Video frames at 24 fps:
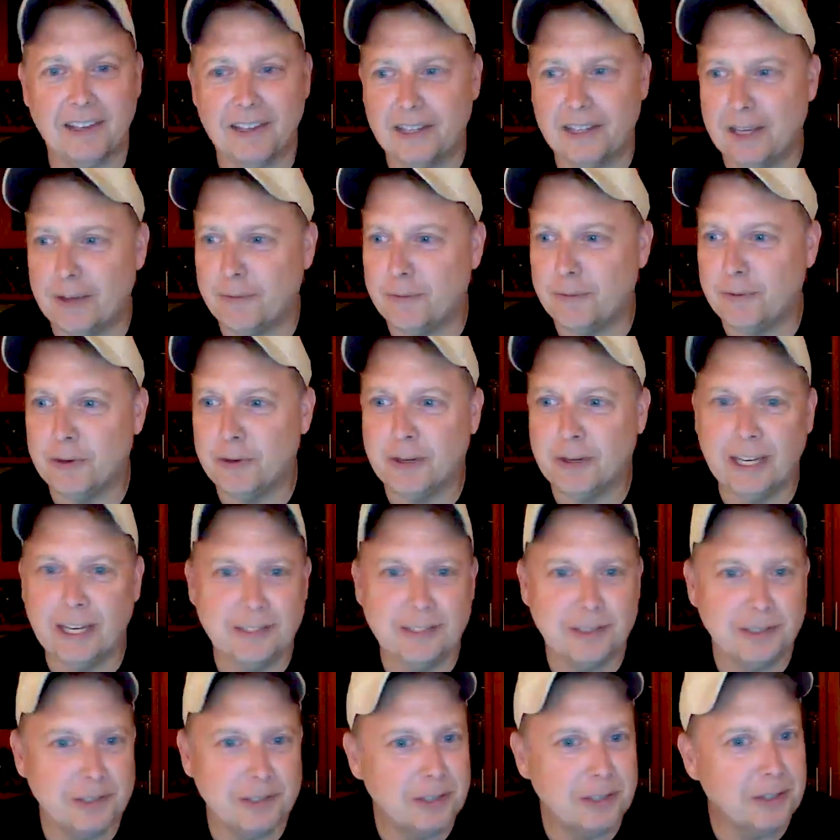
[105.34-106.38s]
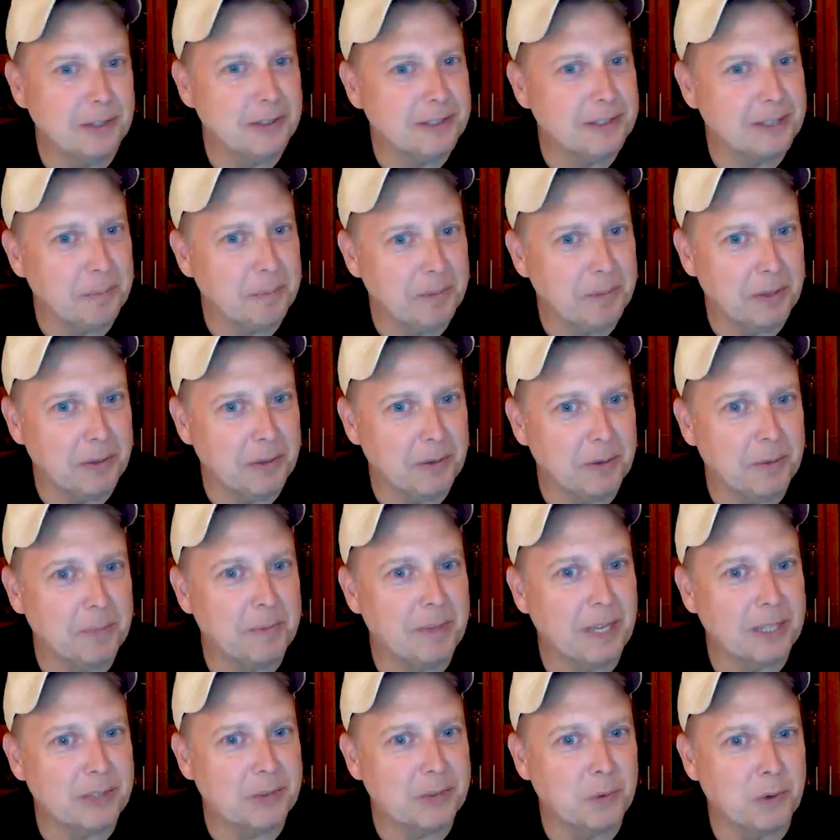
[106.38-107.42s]
if you guys are doing something in the room,
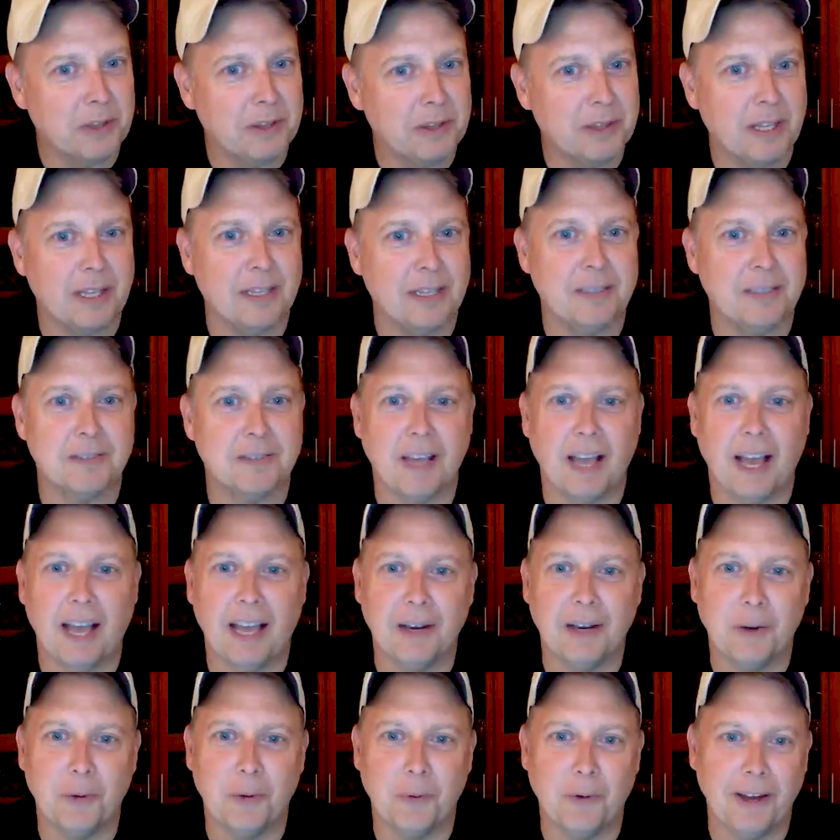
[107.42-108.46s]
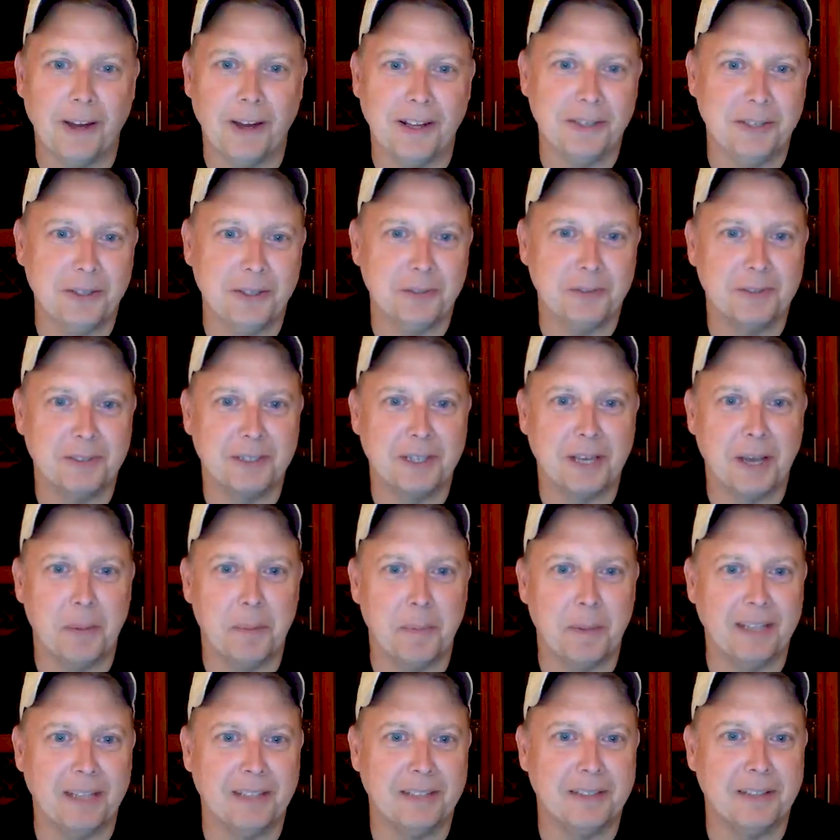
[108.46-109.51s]
that's one thing, is I don't want you
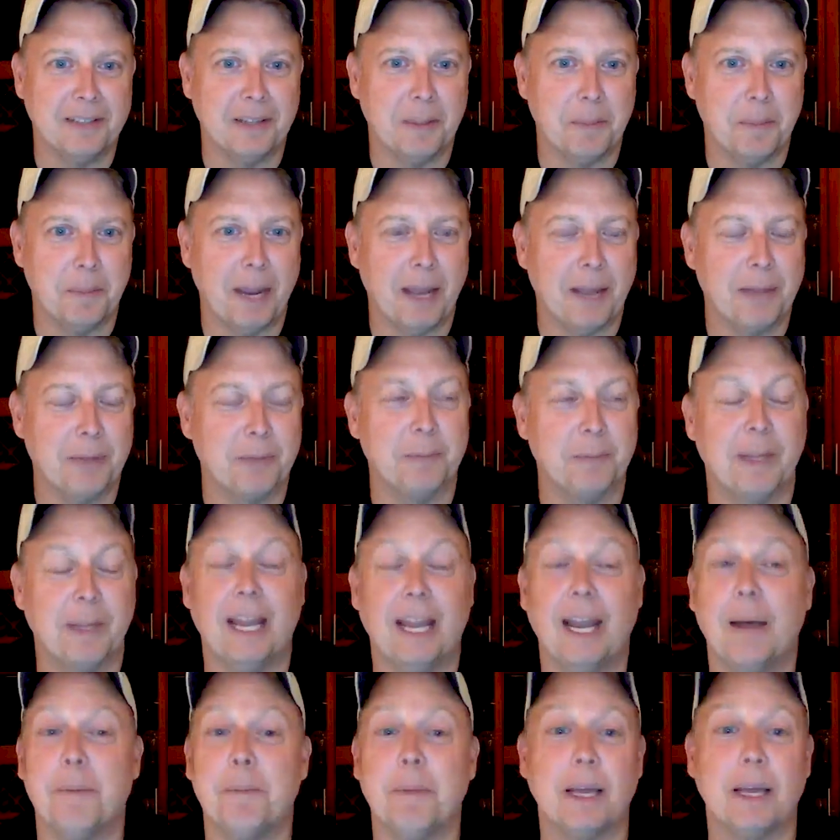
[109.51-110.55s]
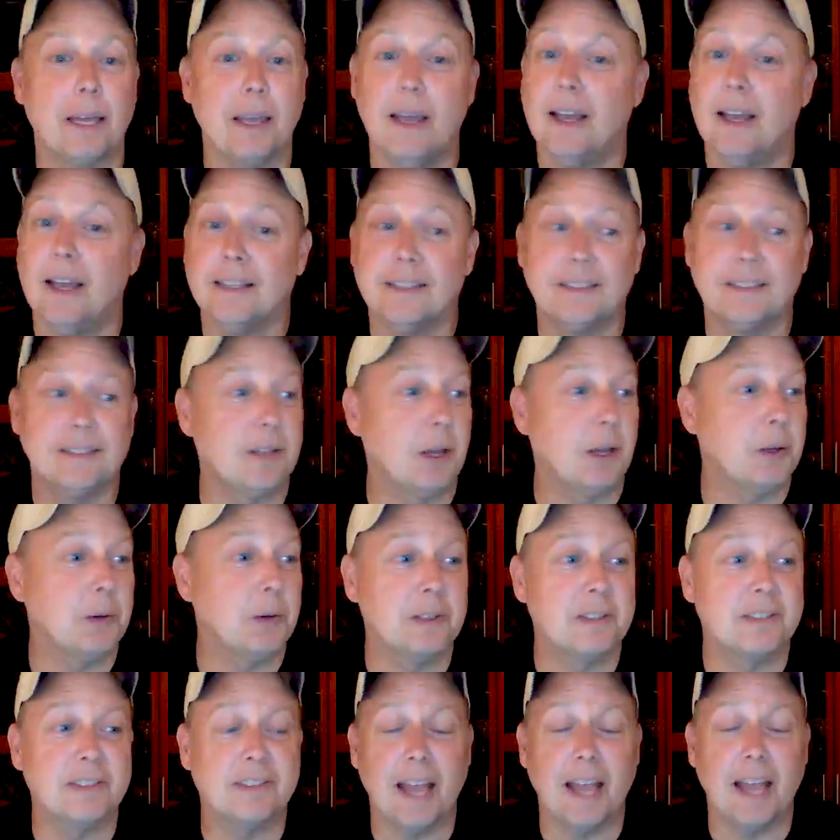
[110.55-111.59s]
coming into the bathroom. And I'm like
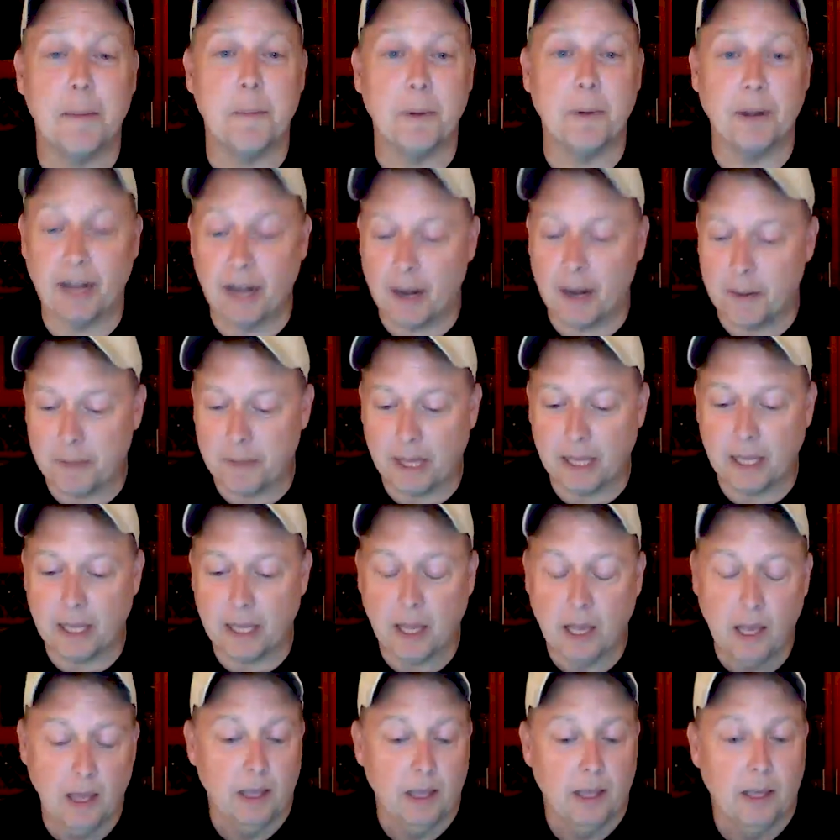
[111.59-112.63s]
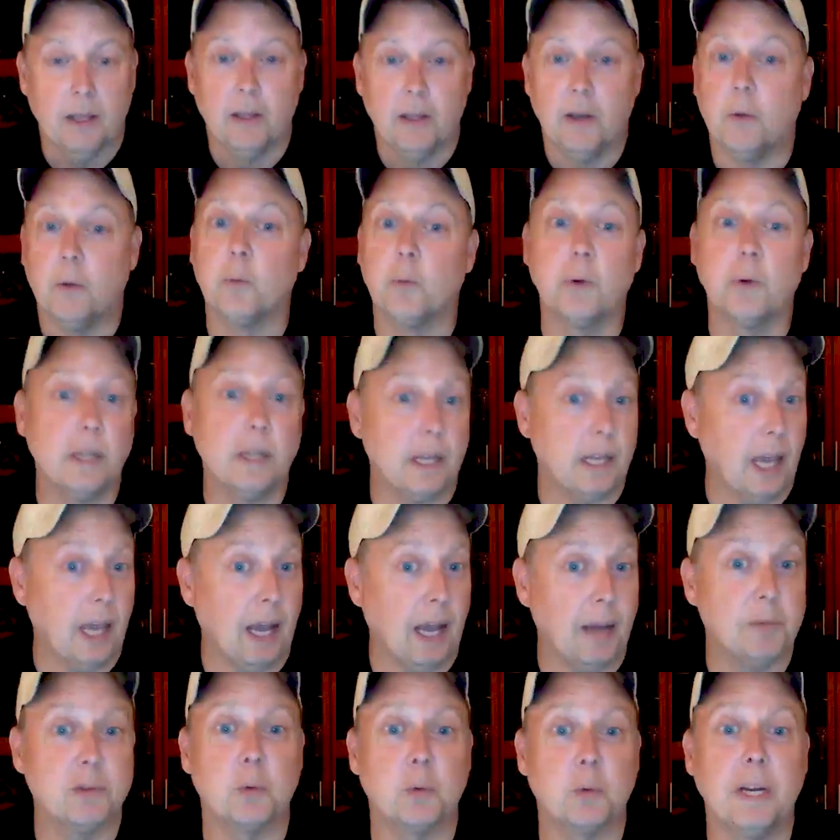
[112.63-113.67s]
stuttering, stammering. And I'm like, really,
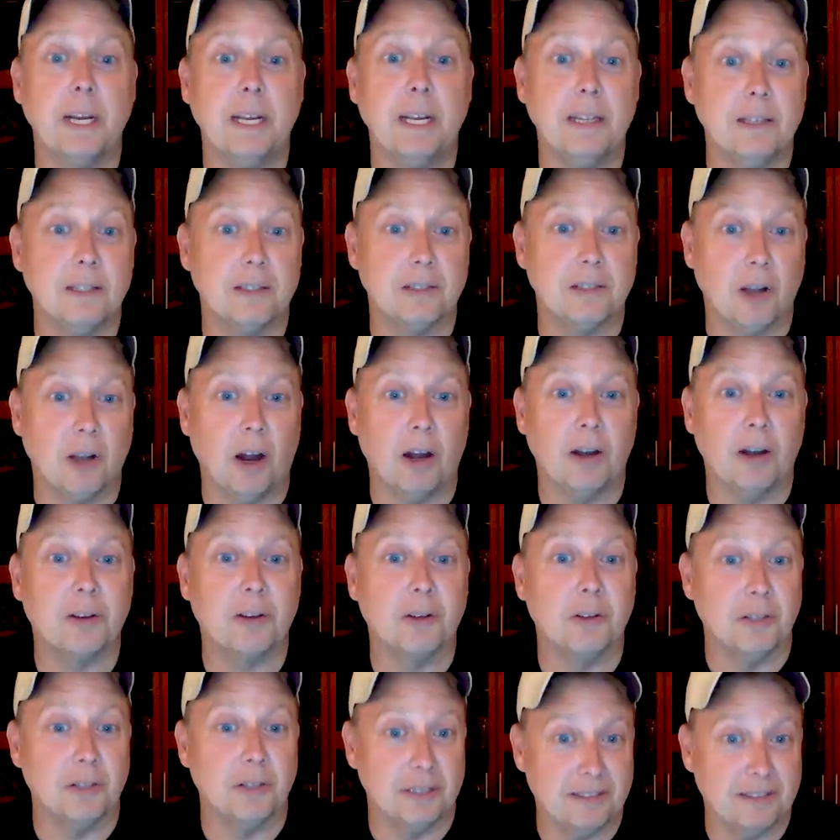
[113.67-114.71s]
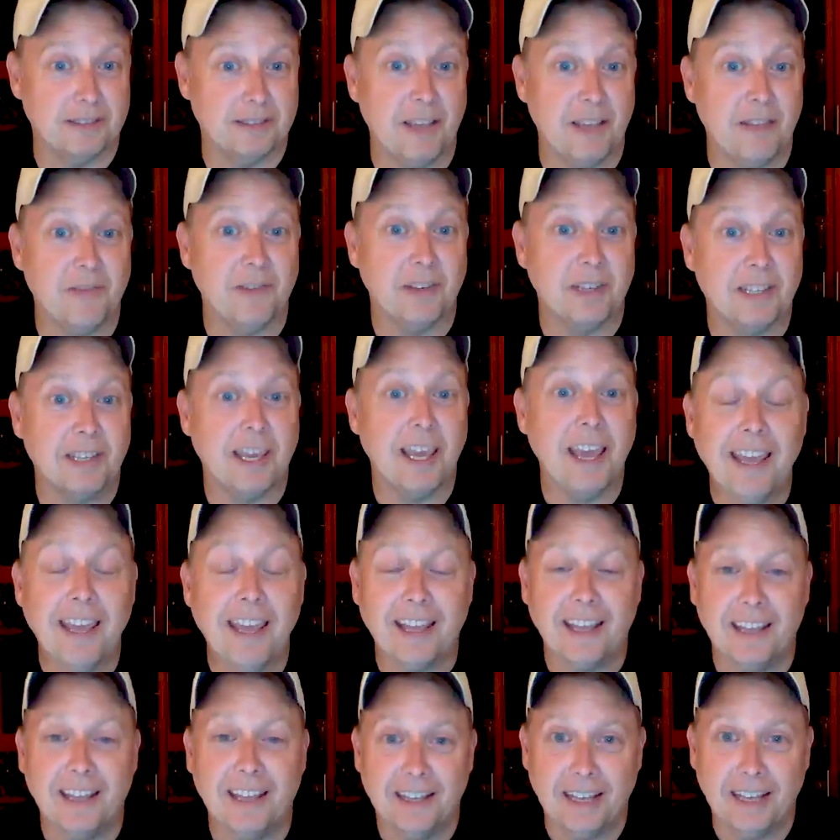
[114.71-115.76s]
I was reading this article on Stephen
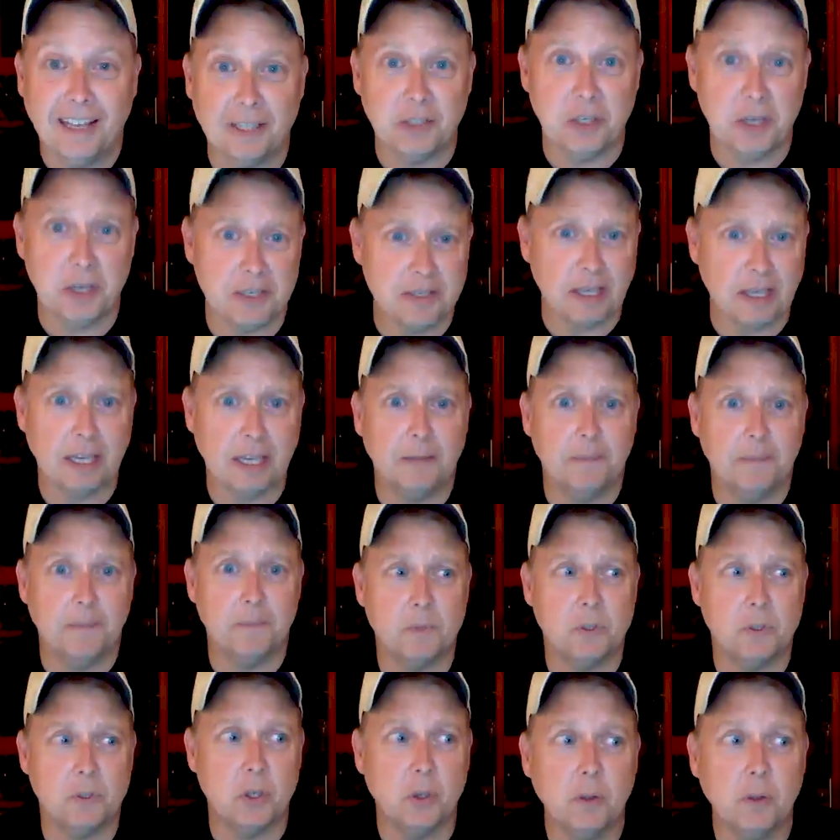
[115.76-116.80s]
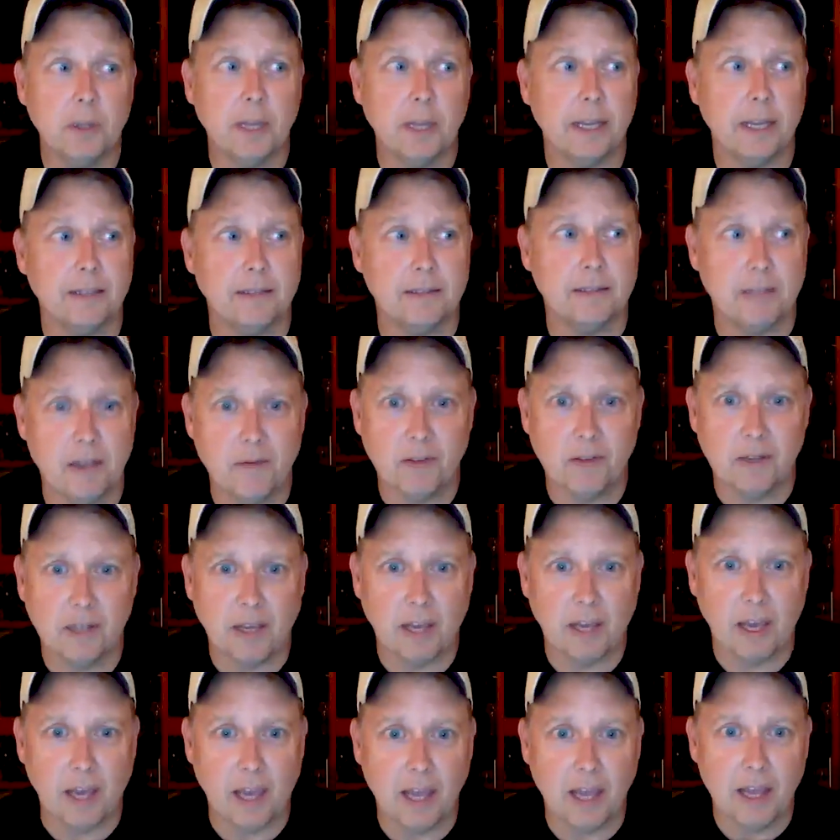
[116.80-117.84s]
King. And she's like, do you like Stephen
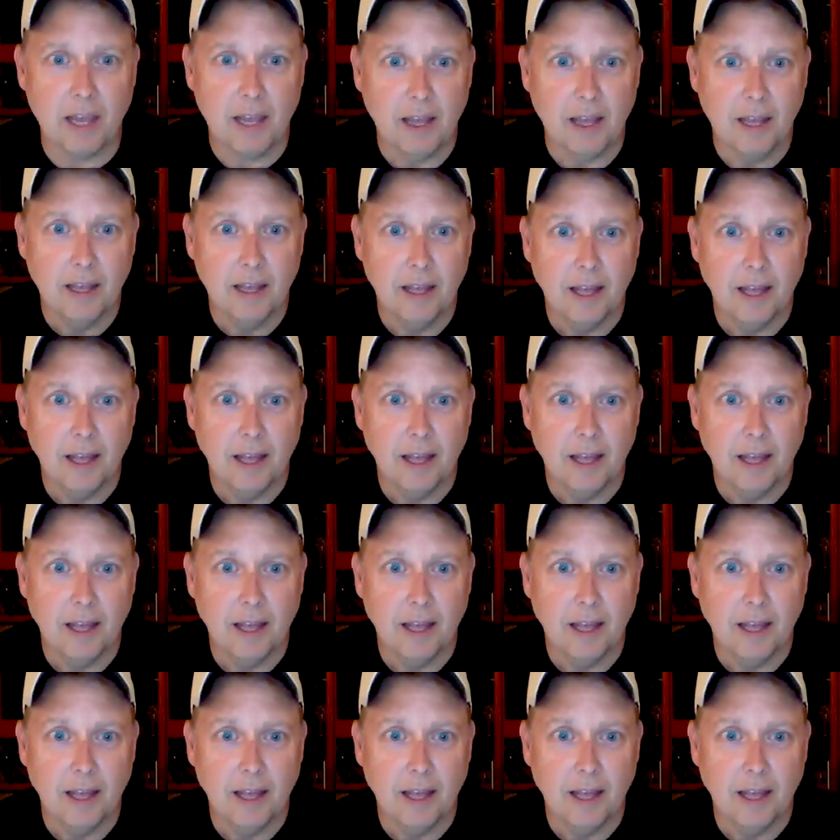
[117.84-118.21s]
King?